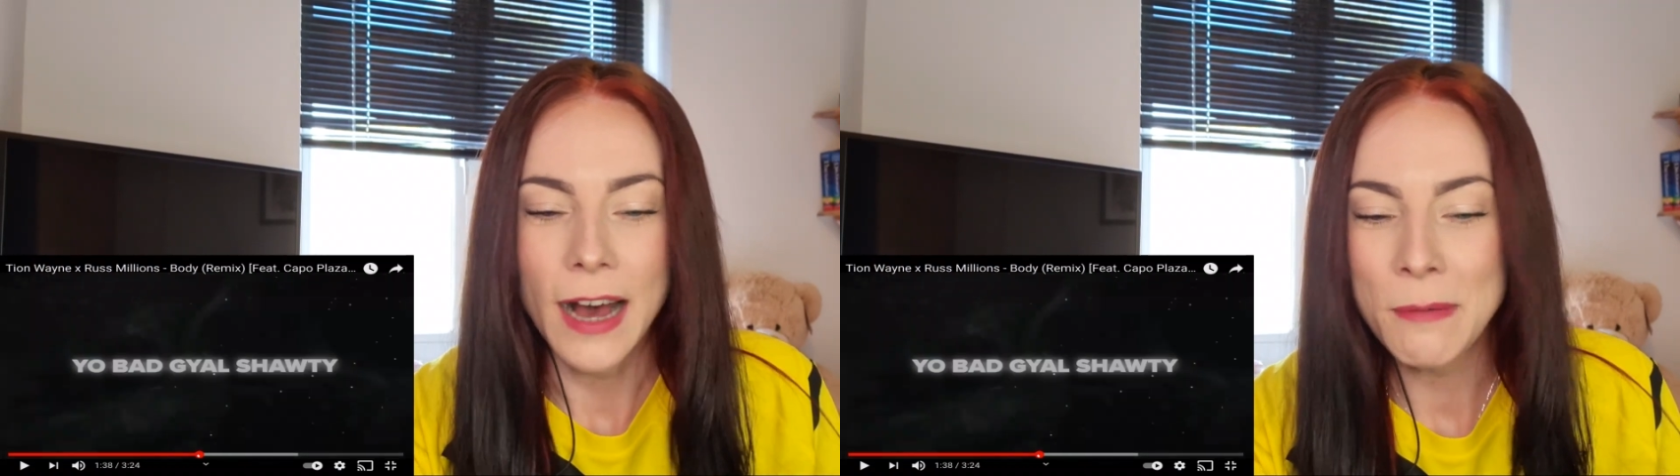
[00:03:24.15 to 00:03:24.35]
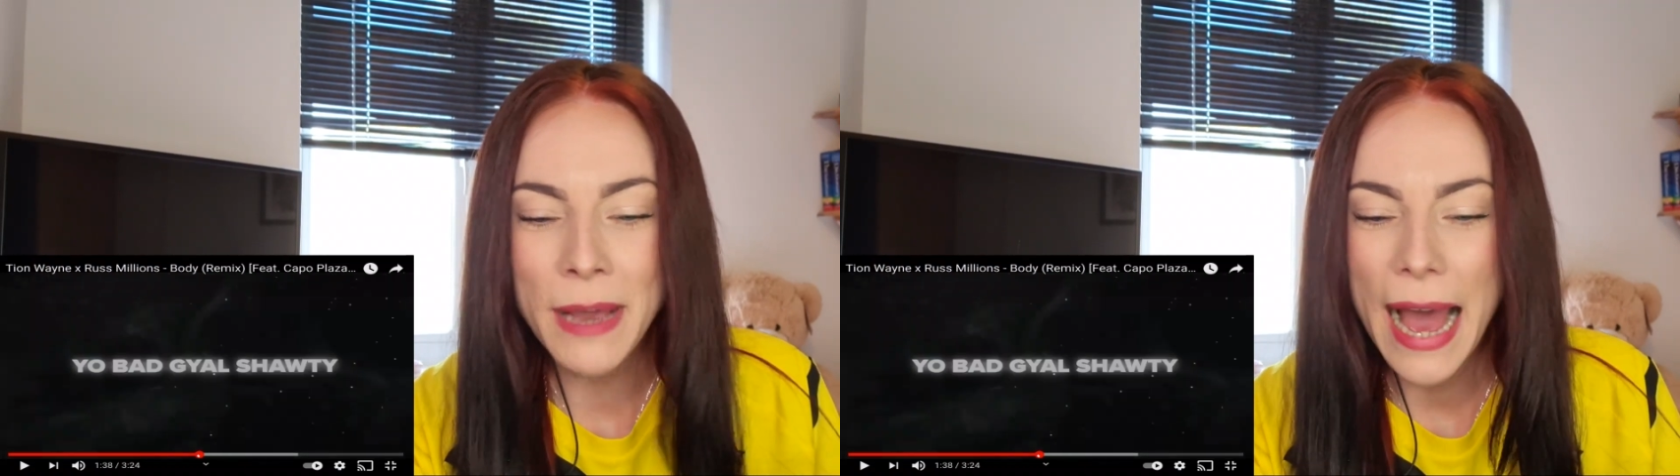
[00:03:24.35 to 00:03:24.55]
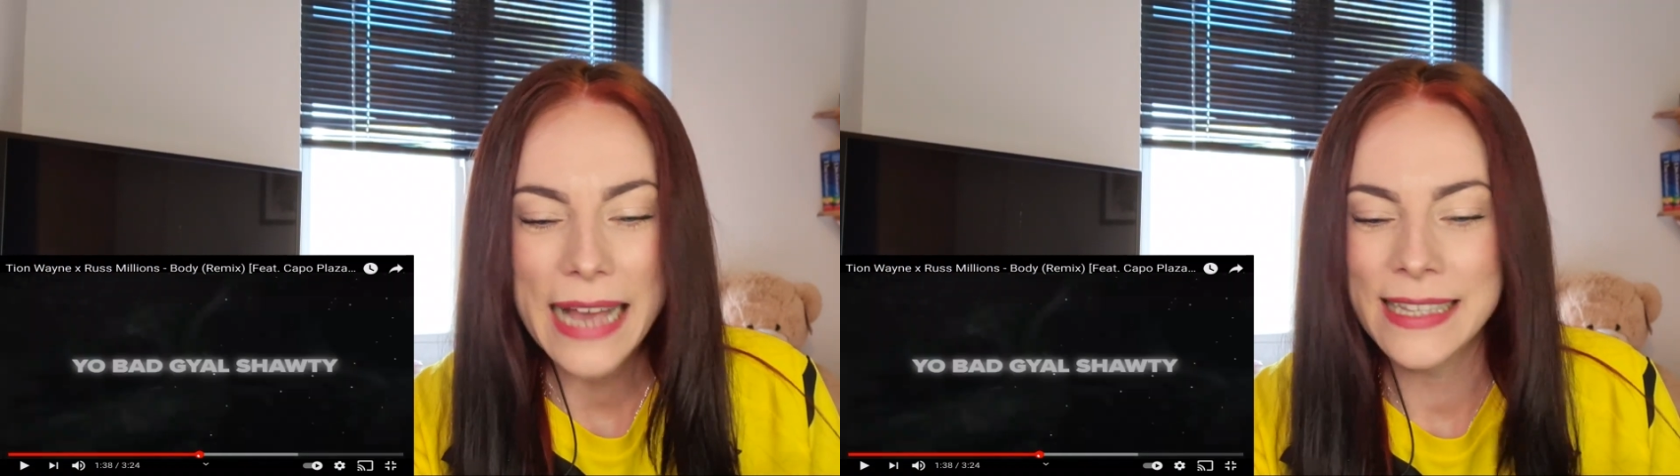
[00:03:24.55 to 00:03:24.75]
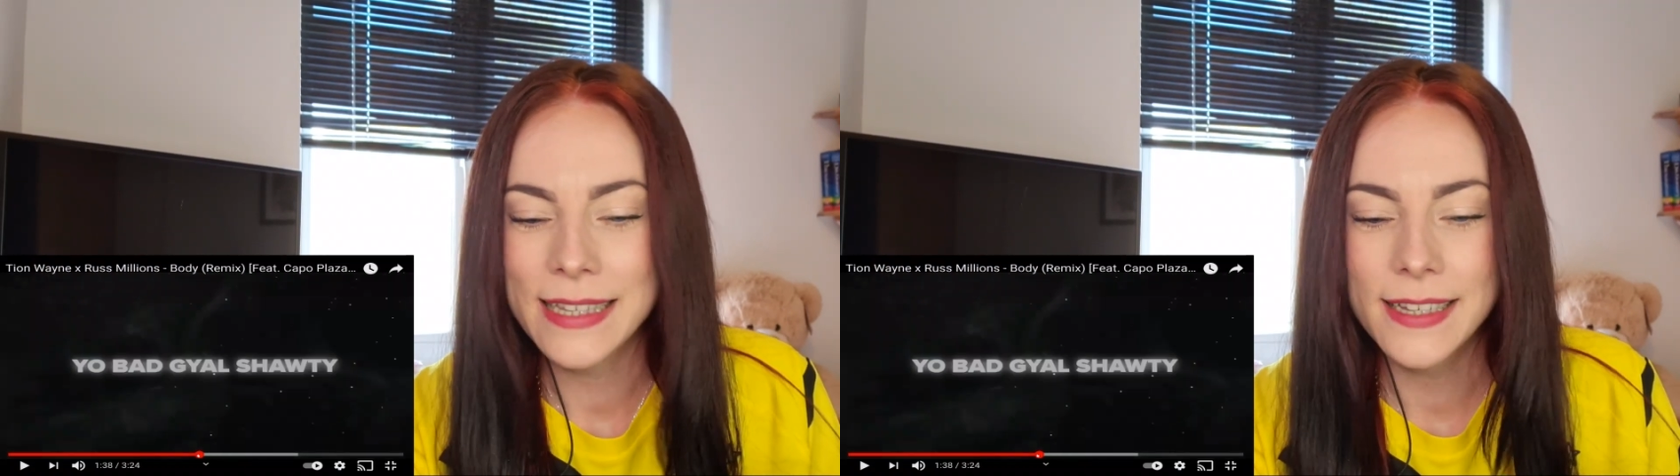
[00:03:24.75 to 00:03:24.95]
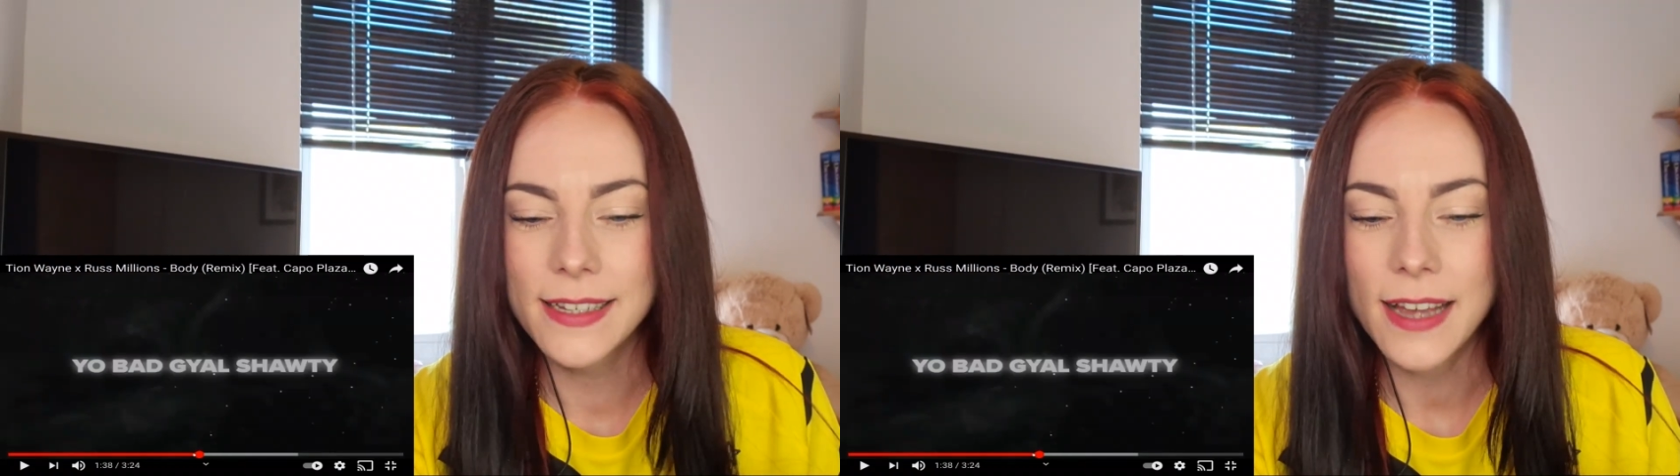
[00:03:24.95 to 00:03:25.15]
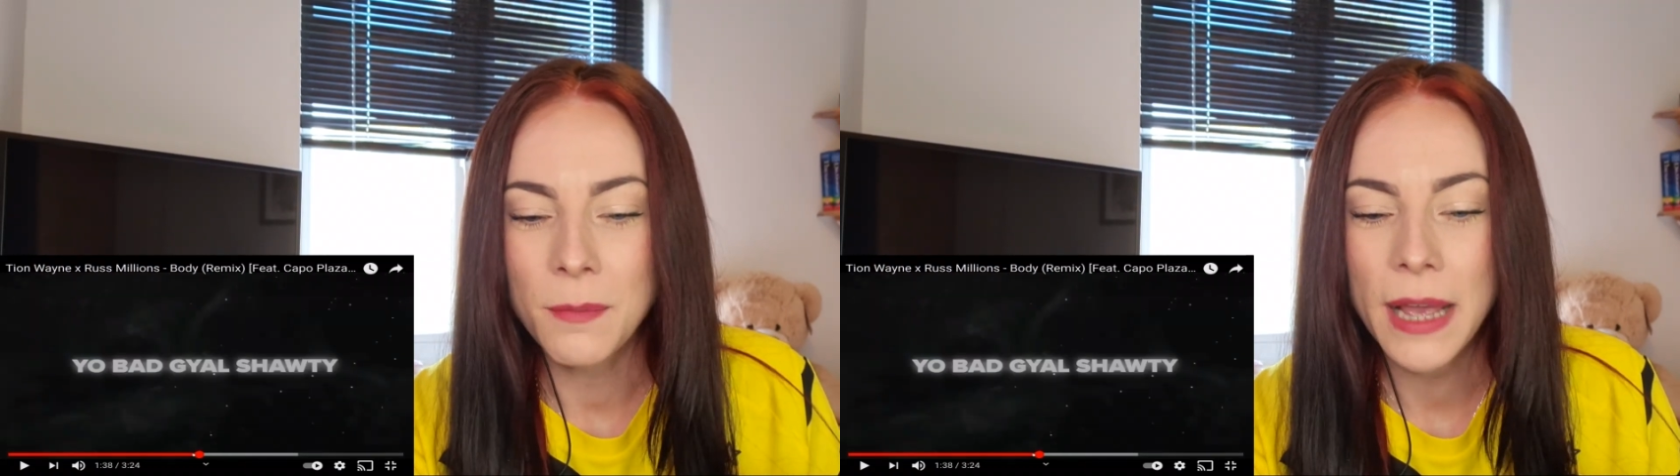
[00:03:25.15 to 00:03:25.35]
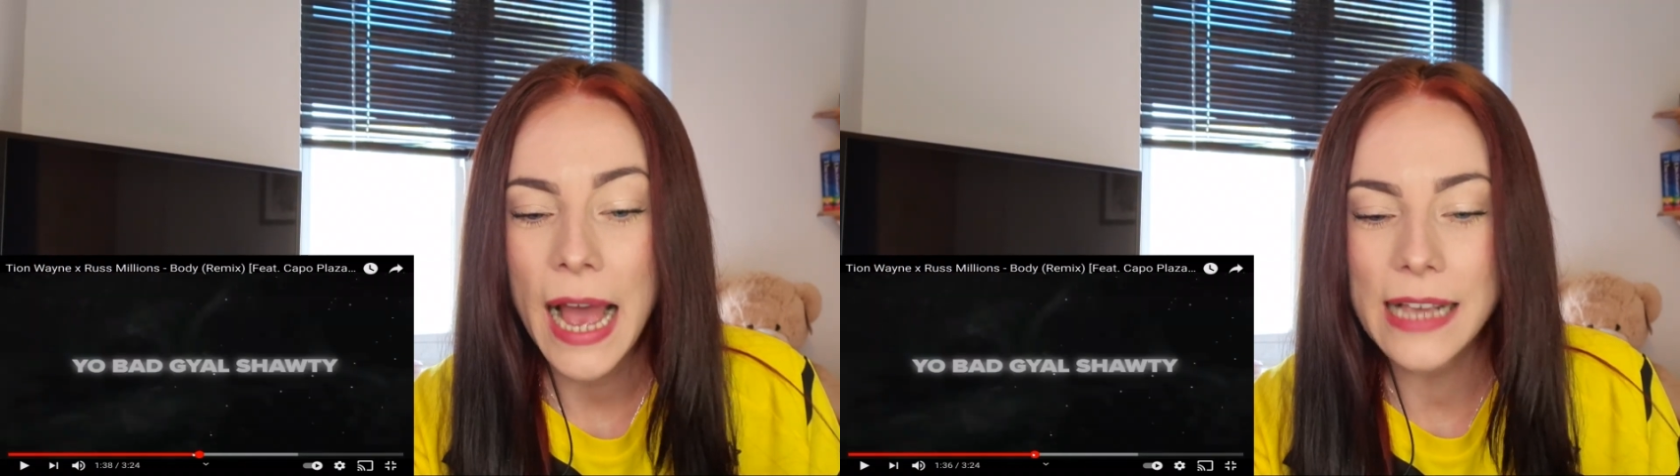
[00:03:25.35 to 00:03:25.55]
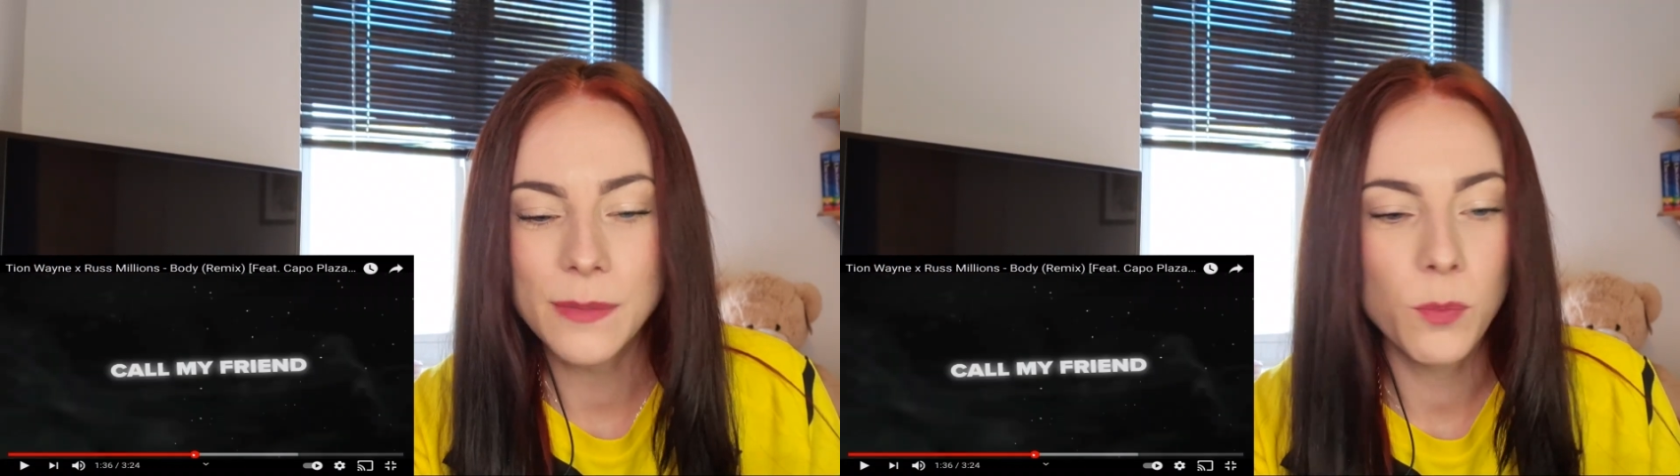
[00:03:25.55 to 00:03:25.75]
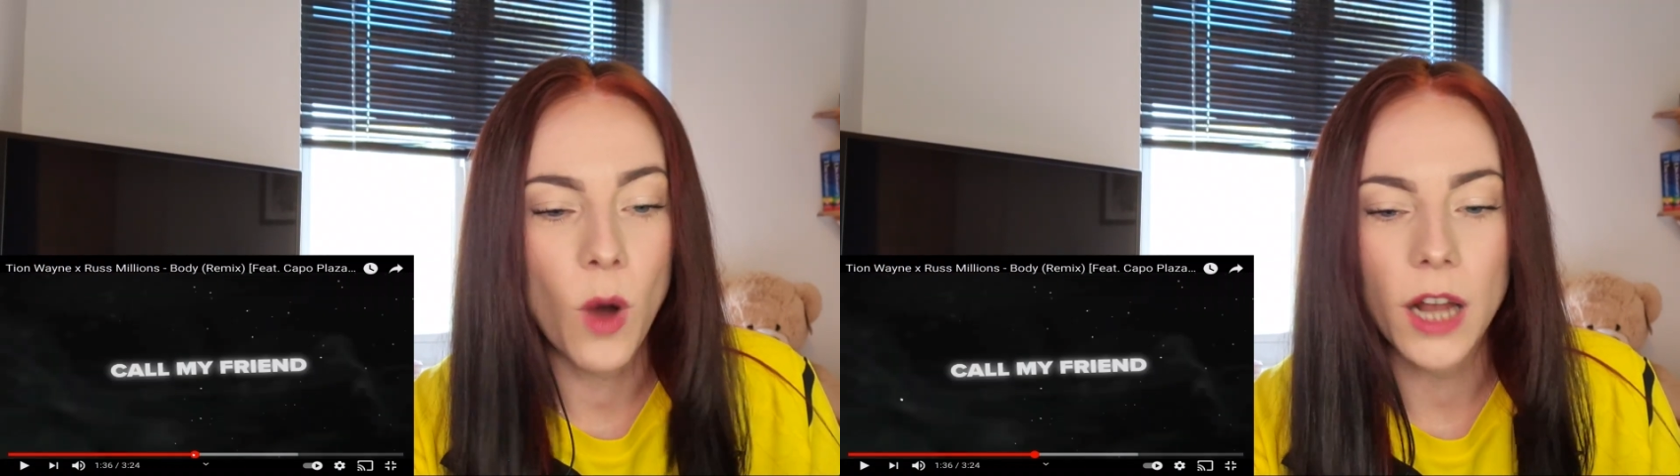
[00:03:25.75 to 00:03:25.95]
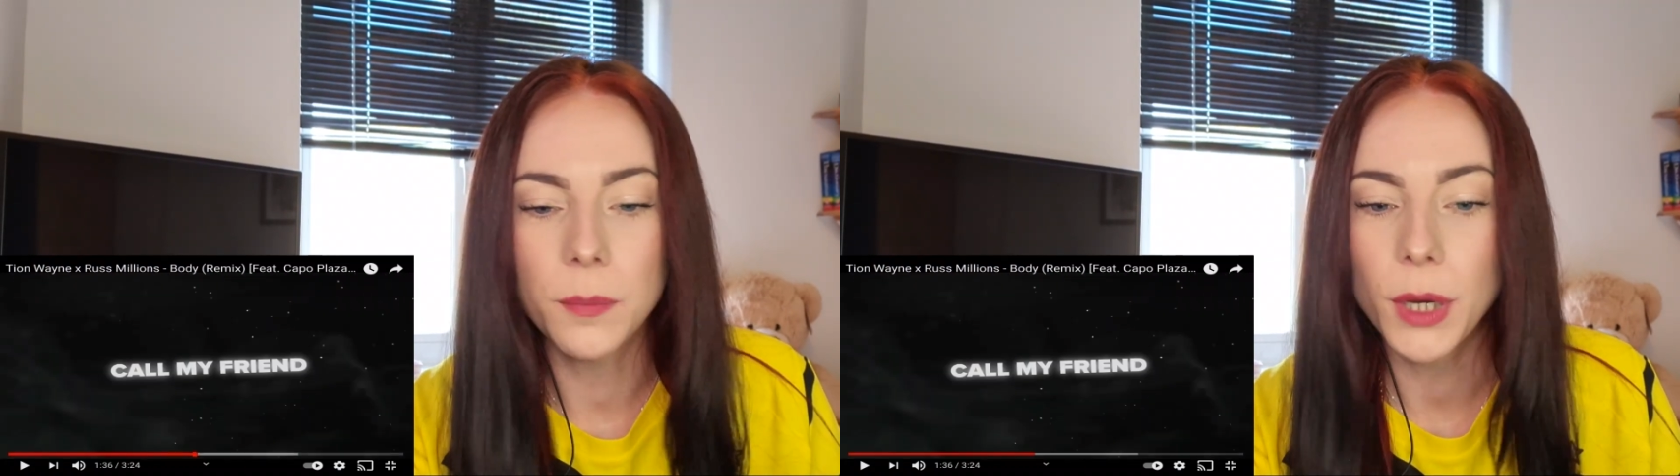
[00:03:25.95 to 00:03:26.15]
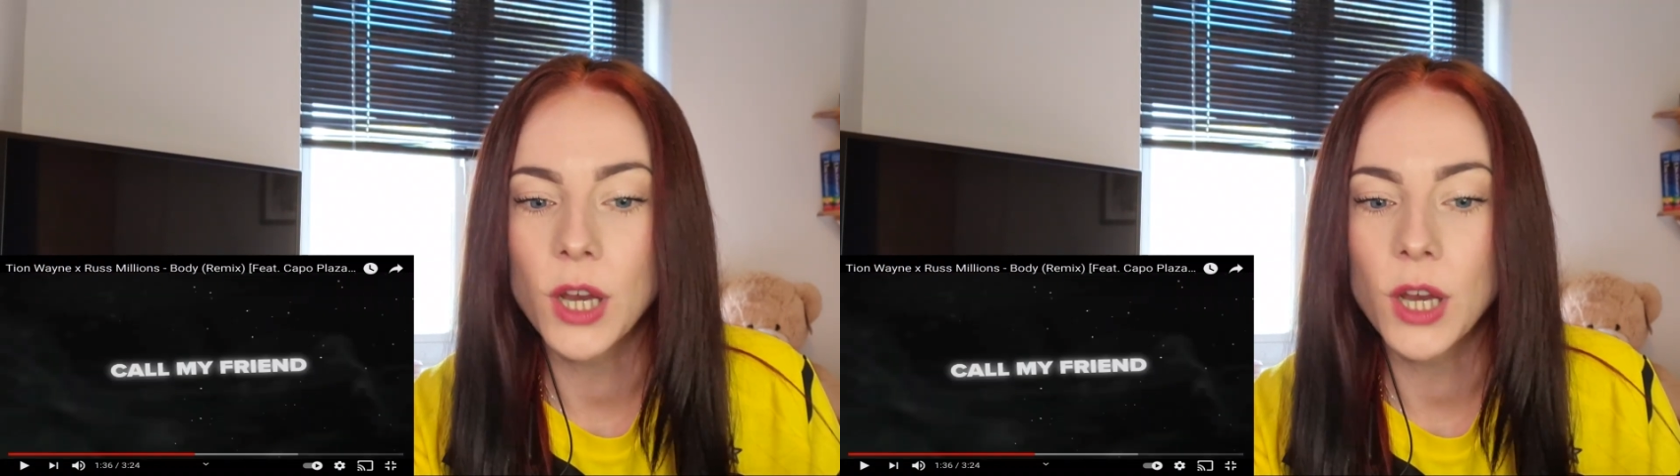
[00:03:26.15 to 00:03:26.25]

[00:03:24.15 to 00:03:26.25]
I'm gassed. One,